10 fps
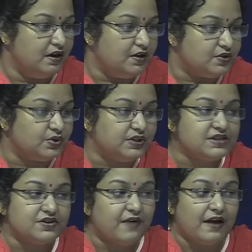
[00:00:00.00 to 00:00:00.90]
So,
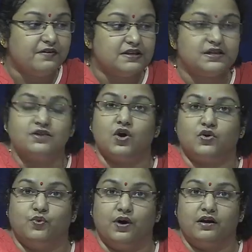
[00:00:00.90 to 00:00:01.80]
these revivals did
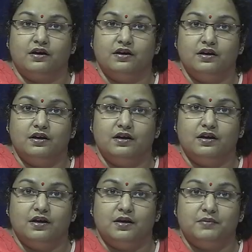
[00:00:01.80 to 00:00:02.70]
not work,
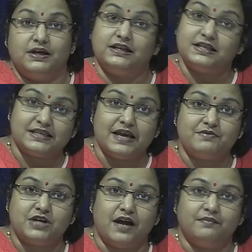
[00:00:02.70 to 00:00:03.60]
but at the same
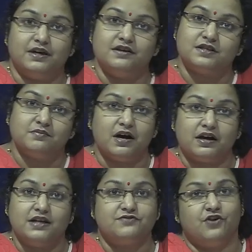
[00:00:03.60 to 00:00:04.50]
time there is a
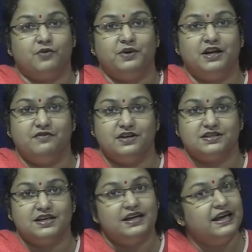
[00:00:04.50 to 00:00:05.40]
market for
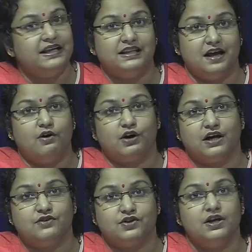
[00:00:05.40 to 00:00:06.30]
believers in our
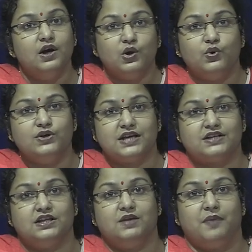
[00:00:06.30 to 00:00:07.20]
country who is
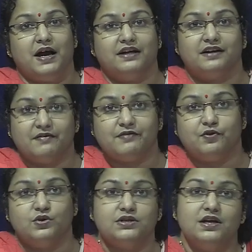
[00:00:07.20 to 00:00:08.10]
actually buying
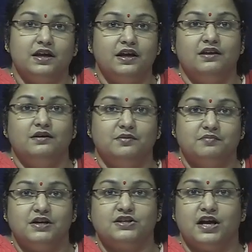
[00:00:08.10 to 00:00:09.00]
gramophones in a
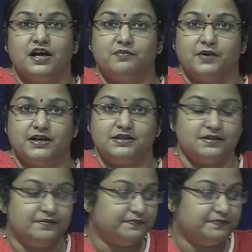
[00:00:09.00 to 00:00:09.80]
much higher price.